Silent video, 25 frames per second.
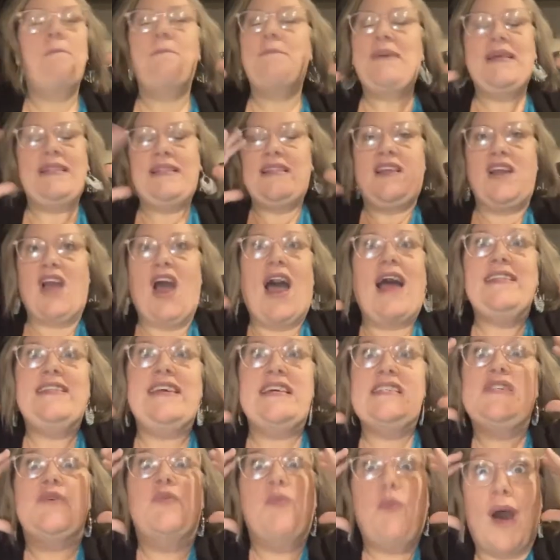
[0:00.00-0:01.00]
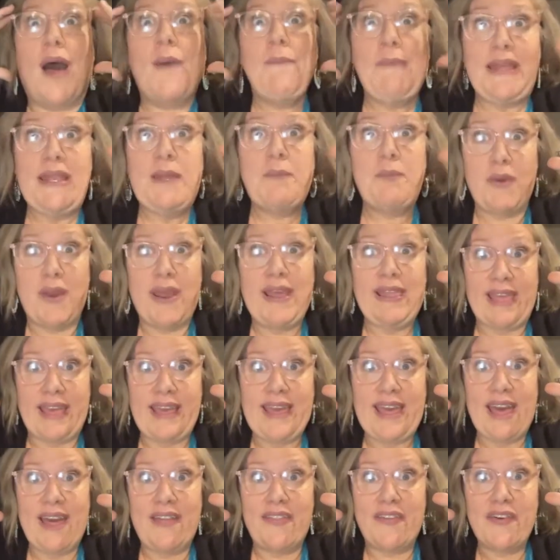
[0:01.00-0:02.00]
But God doesn't want me to pray like
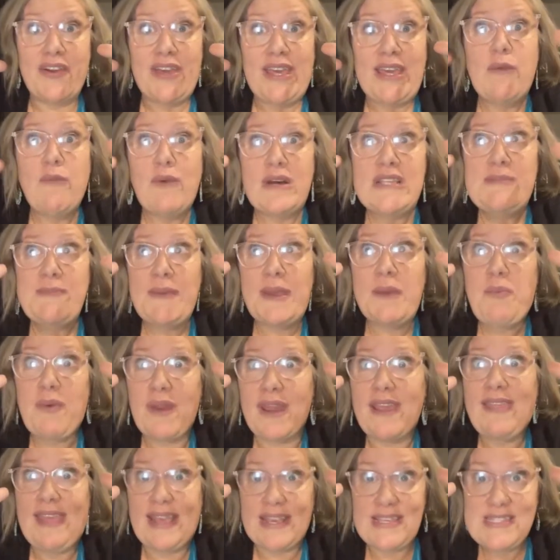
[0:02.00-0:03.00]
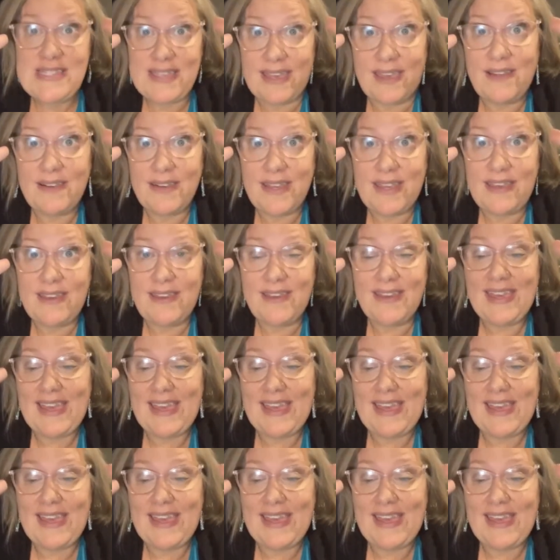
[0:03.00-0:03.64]
Heather. He wants me to pray like Sandy.